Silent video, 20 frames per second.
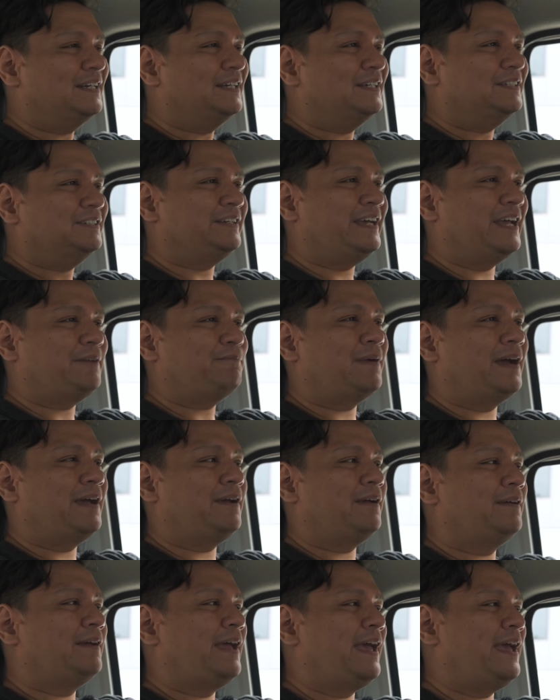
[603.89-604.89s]
to get
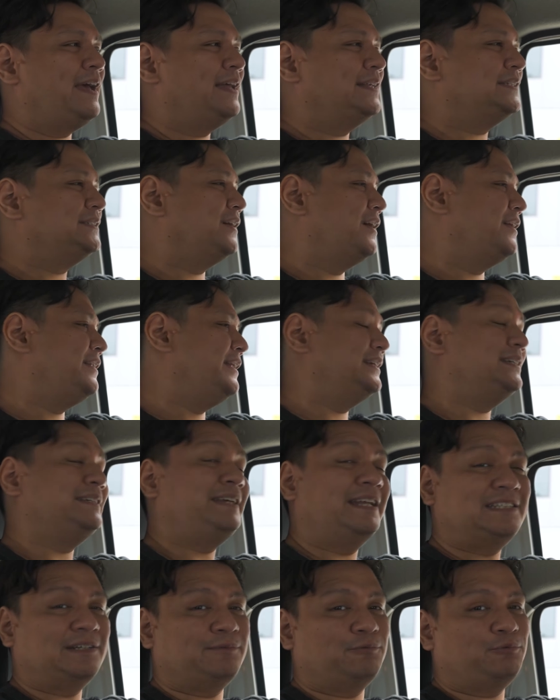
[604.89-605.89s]
my hands on this and
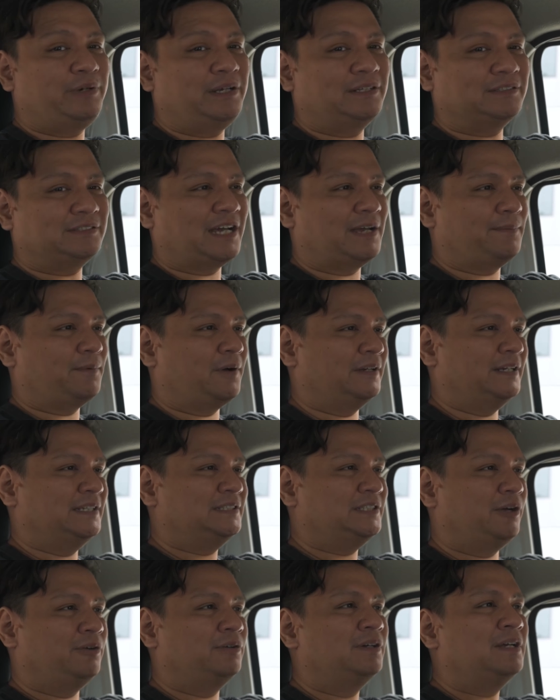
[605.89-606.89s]
get some wheel time on this.
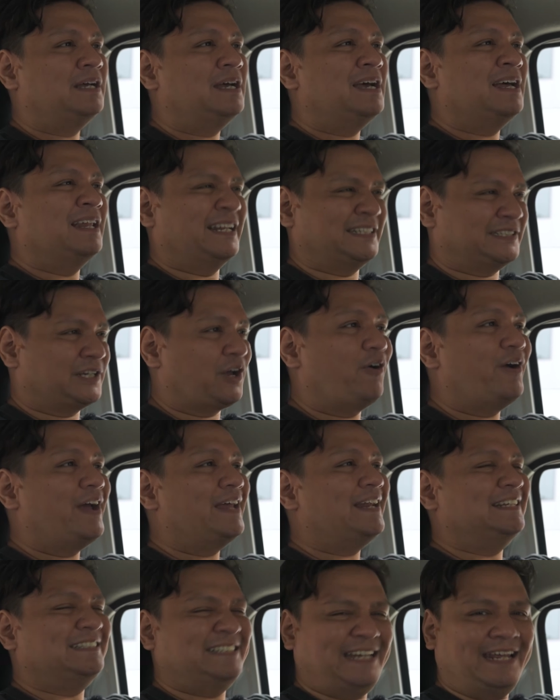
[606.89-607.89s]
So let's go ahead
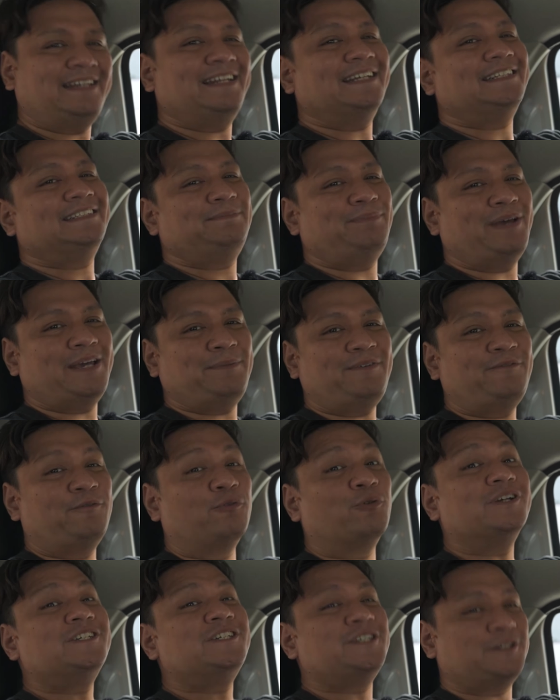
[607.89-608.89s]
and take this baby
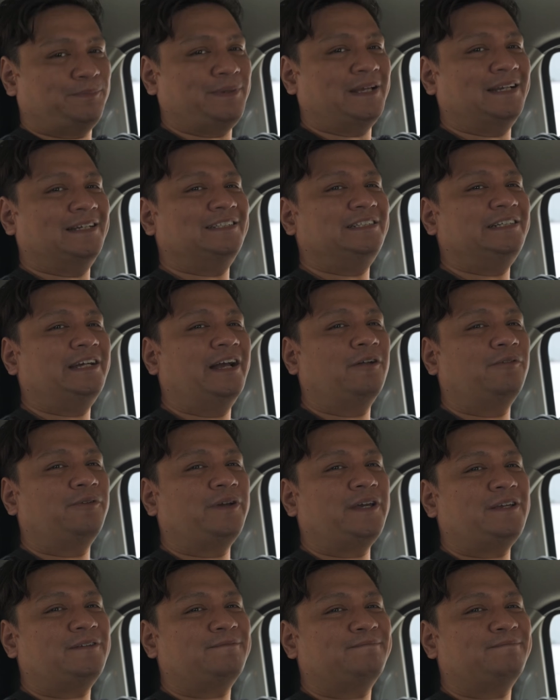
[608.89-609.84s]
for a spin, shall we?